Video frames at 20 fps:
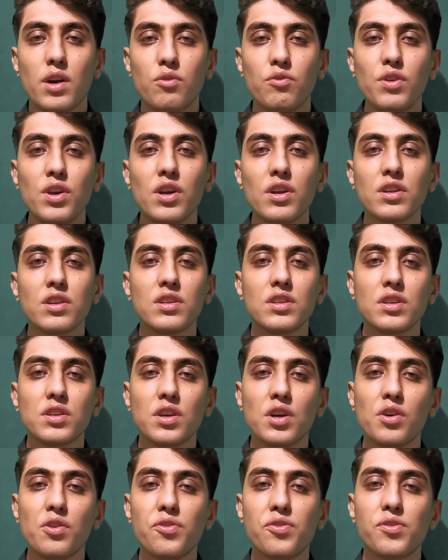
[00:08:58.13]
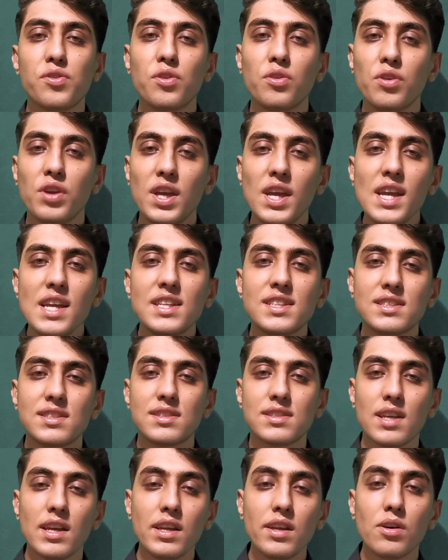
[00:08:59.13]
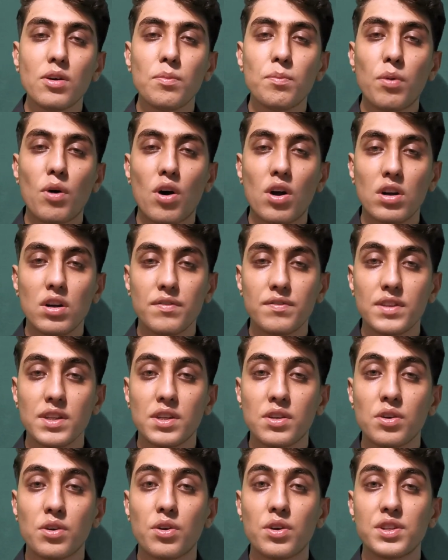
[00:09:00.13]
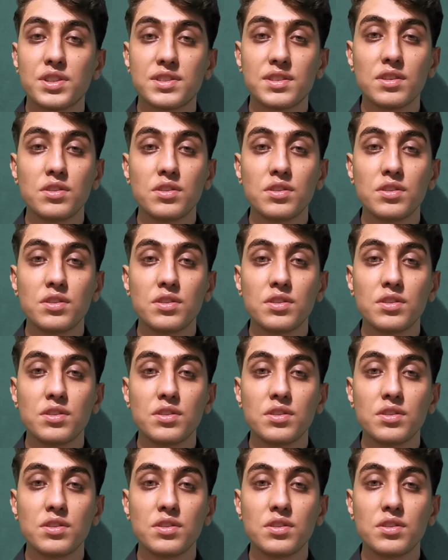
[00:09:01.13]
We are gonna go through each single part of the course,